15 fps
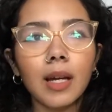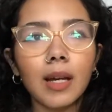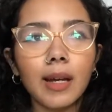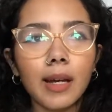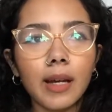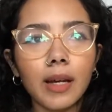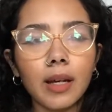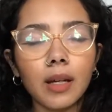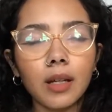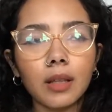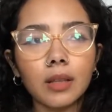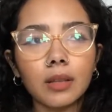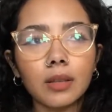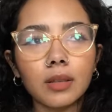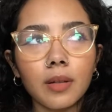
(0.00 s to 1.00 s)

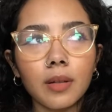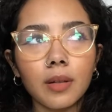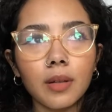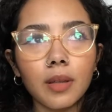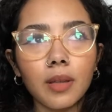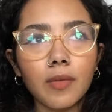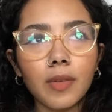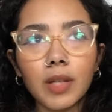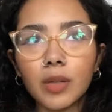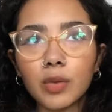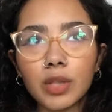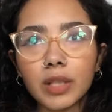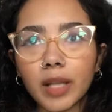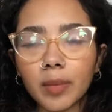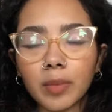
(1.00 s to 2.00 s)
and the video
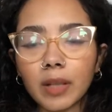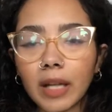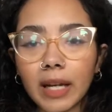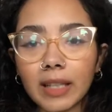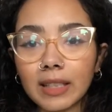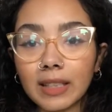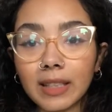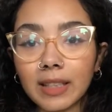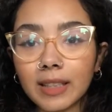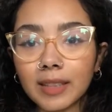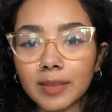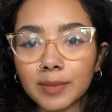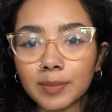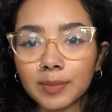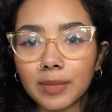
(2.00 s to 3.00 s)
just kept on getting deleted,
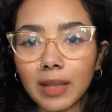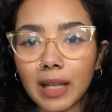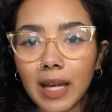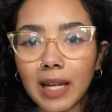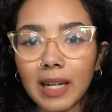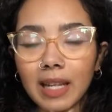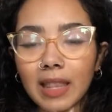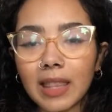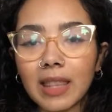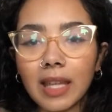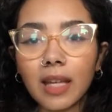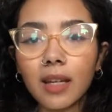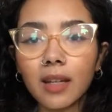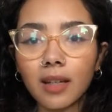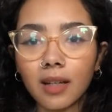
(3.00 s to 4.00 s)
and I
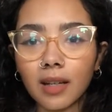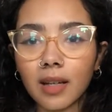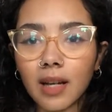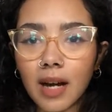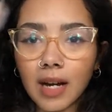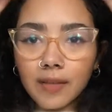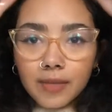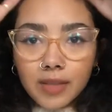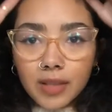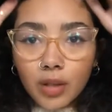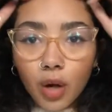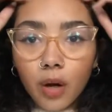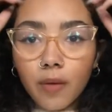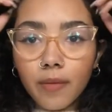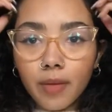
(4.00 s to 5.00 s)
think I've
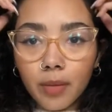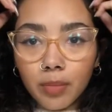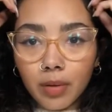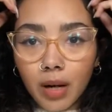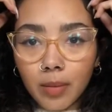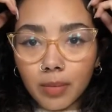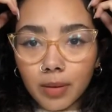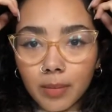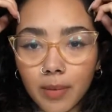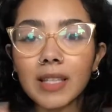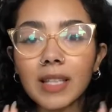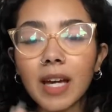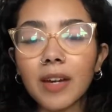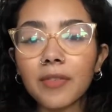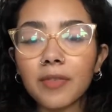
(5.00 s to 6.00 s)
solved the problem. Because
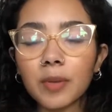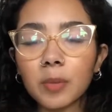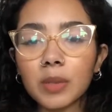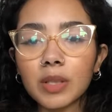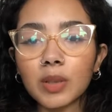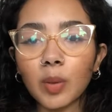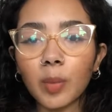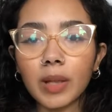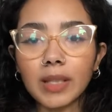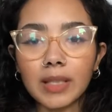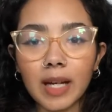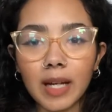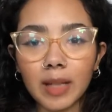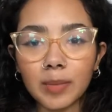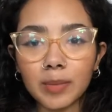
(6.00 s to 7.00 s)
I have filmed this so many
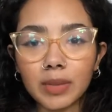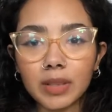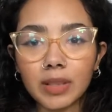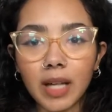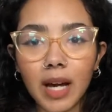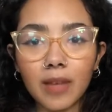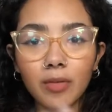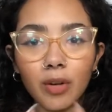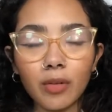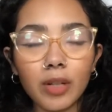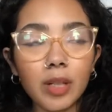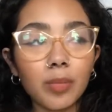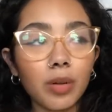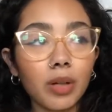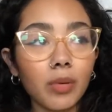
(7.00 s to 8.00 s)
times, I've
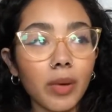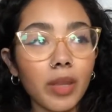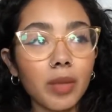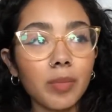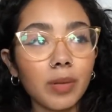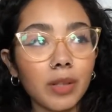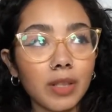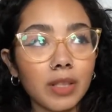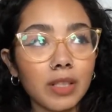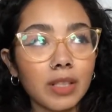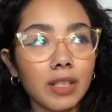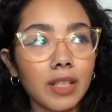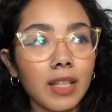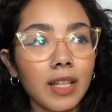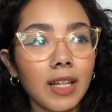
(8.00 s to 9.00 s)
already put away the books,
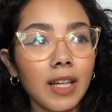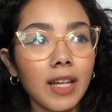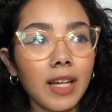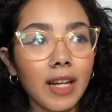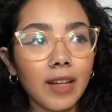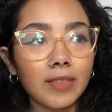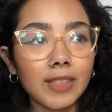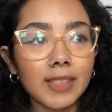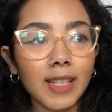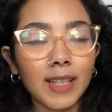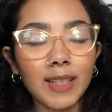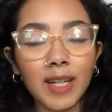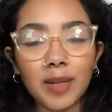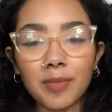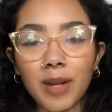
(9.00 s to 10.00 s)
and I've decided
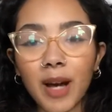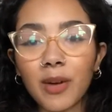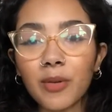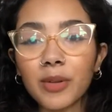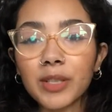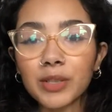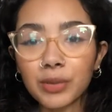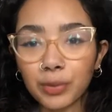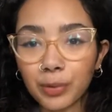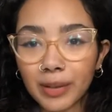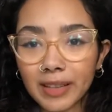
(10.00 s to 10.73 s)
that I'm not going to